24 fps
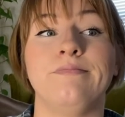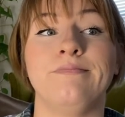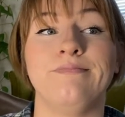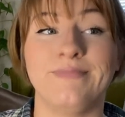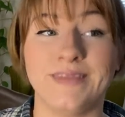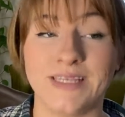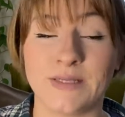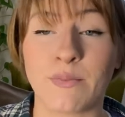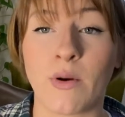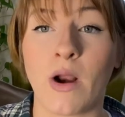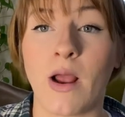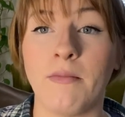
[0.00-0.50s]

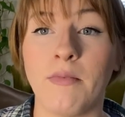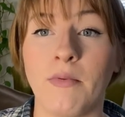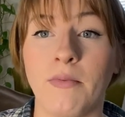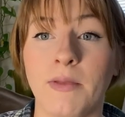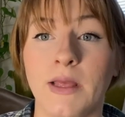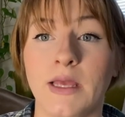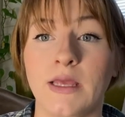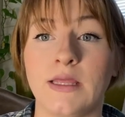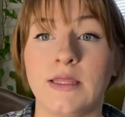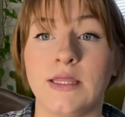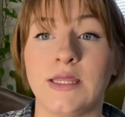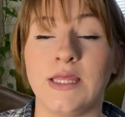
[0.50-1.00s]
It's
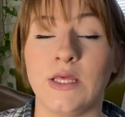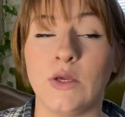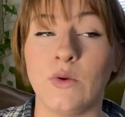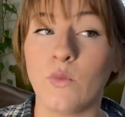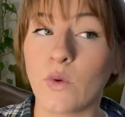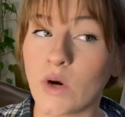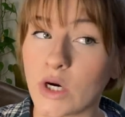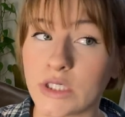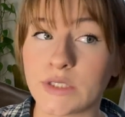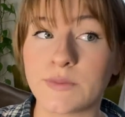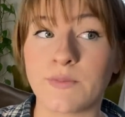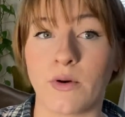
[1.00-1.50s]
probably the
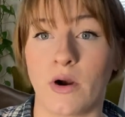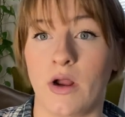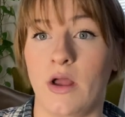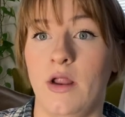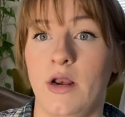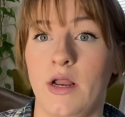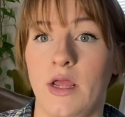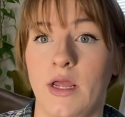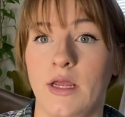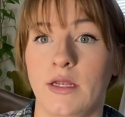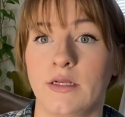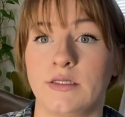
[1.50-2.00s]
worst
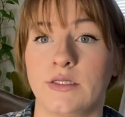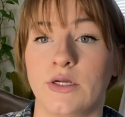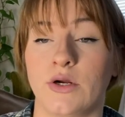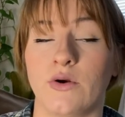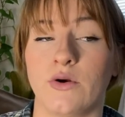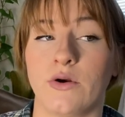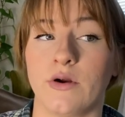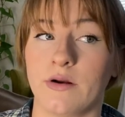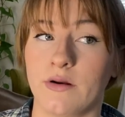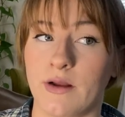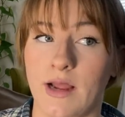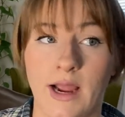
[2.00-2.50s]
product
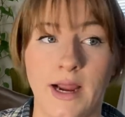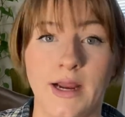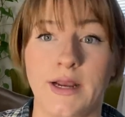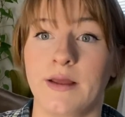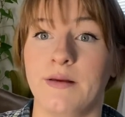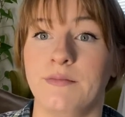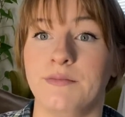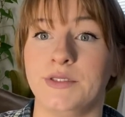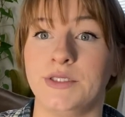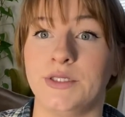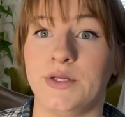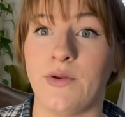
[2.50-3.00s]
or
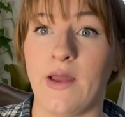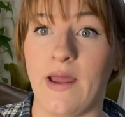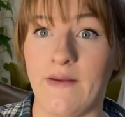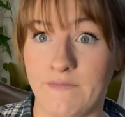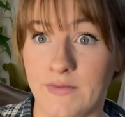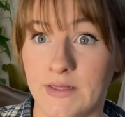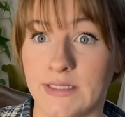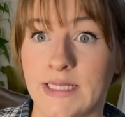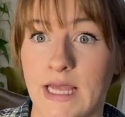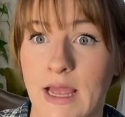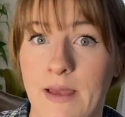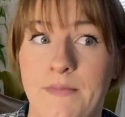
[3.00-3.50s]
item to have
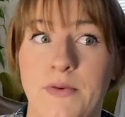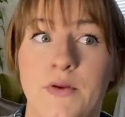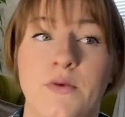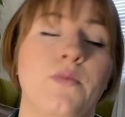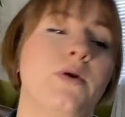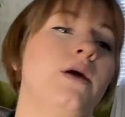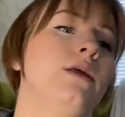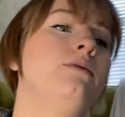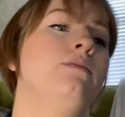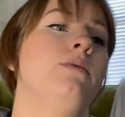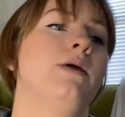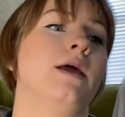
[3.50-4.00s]
this happen
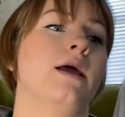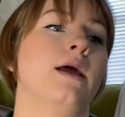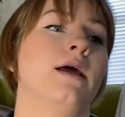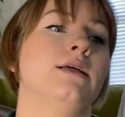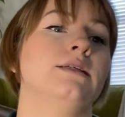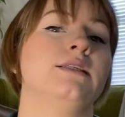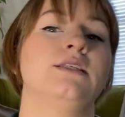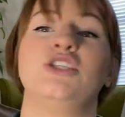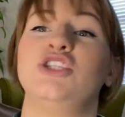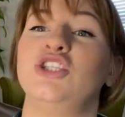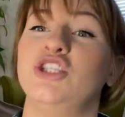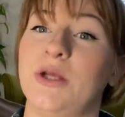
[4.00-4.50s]
with
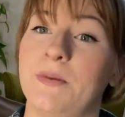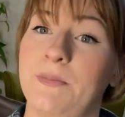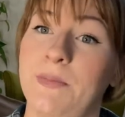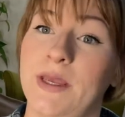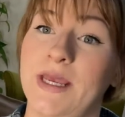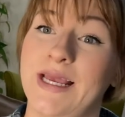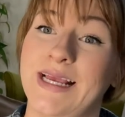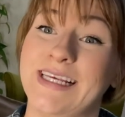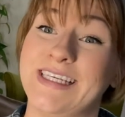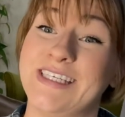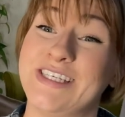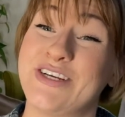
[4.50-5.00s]
because
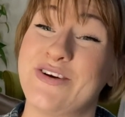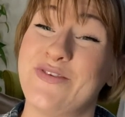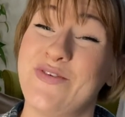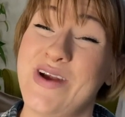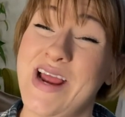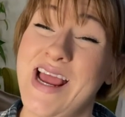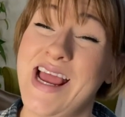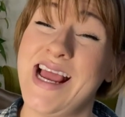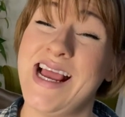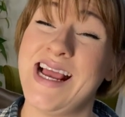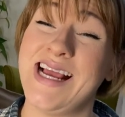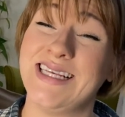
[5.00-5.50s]
shipping is
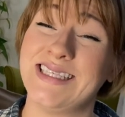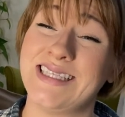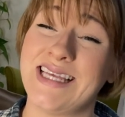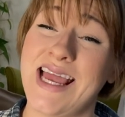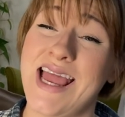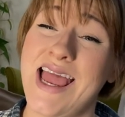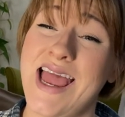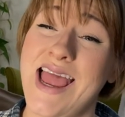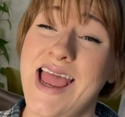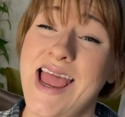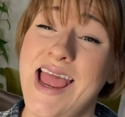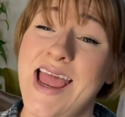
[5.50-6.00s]

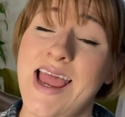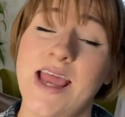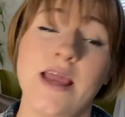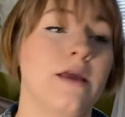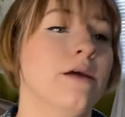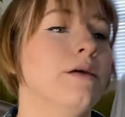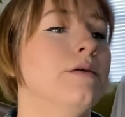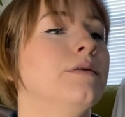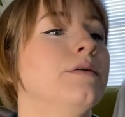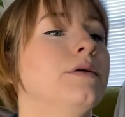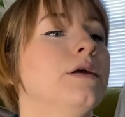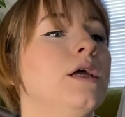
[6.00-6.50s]
crazy.
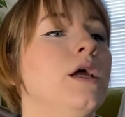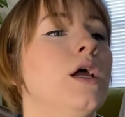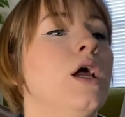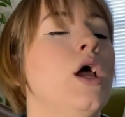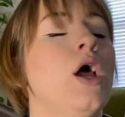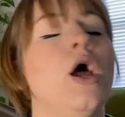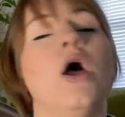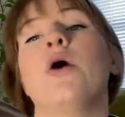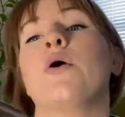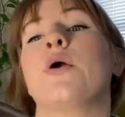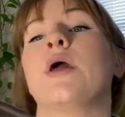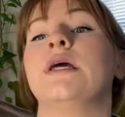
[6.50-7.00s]

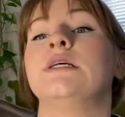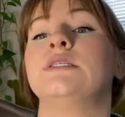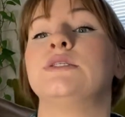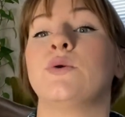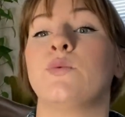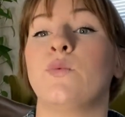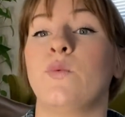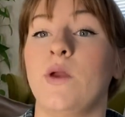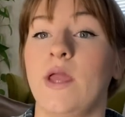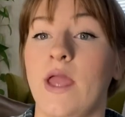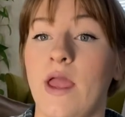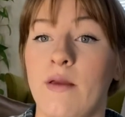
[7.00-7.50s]
Okay, so
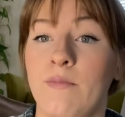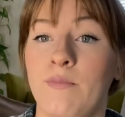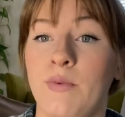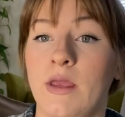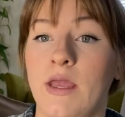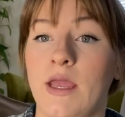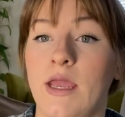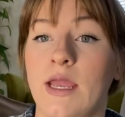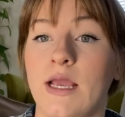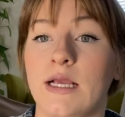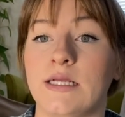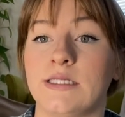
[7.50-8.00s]
we have
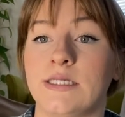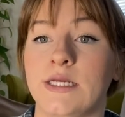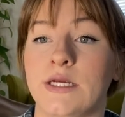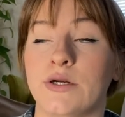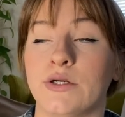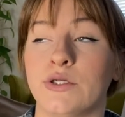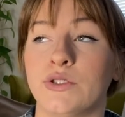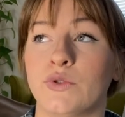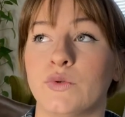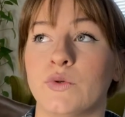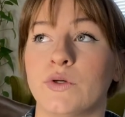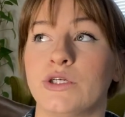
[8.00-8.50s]
pecans here
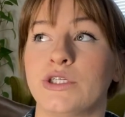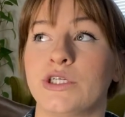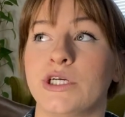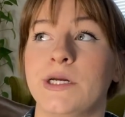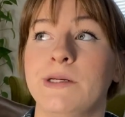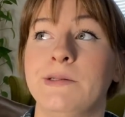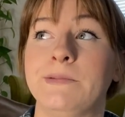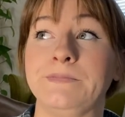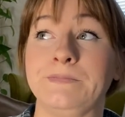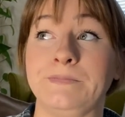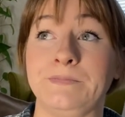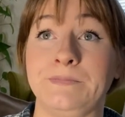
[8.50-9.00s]
in Georgia,